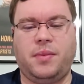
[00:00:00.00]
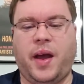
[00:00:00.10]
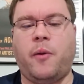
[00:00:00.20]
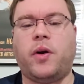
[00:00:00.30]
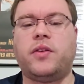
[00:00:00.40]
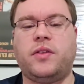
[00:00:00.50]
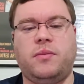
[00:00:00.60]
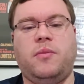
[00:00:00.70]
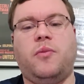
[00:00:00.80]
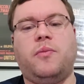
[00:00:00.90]
I worked,
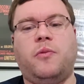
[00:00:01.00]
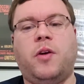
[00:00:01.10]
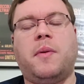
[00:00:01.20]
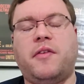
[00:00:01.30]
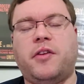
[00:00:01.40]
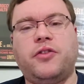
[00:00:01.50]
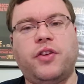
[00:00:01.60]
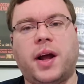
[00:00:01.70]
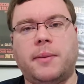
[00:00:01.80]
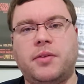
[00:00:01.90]
one of my first
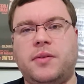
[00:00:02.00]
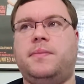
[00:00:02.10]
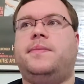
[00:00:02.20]
jobs